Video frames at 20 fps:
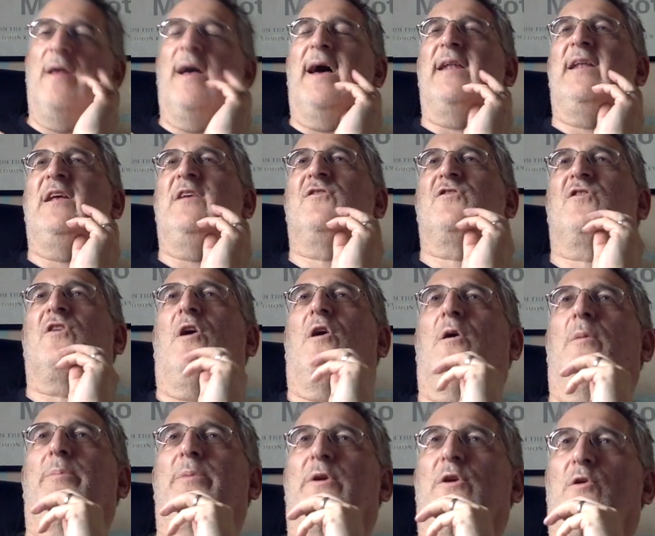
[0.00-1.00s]
And his
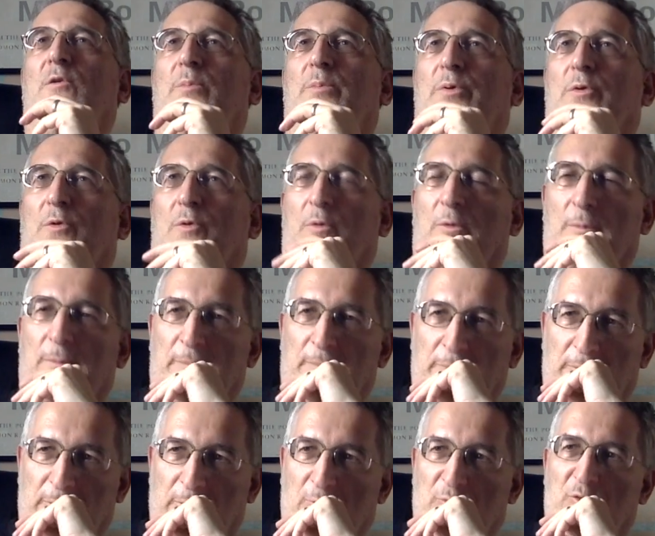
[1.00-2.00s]
star pupil
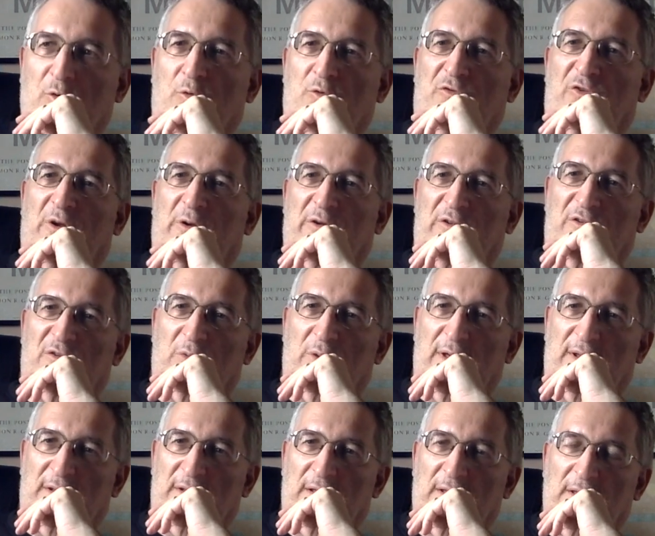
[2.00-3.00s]
was also a
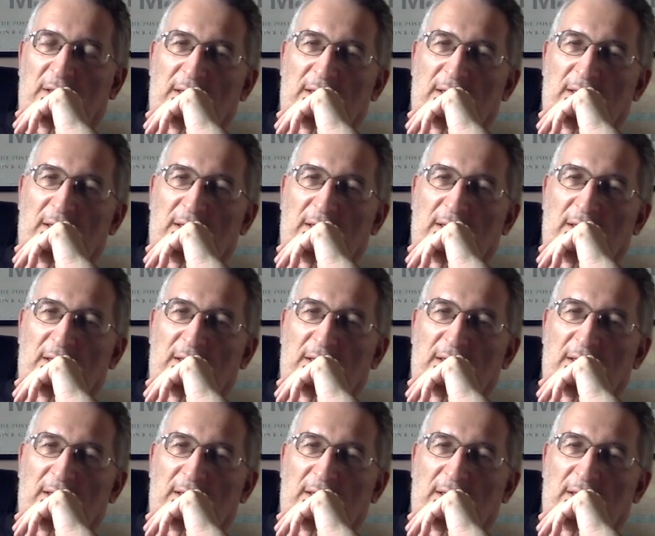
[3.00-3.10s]
twin.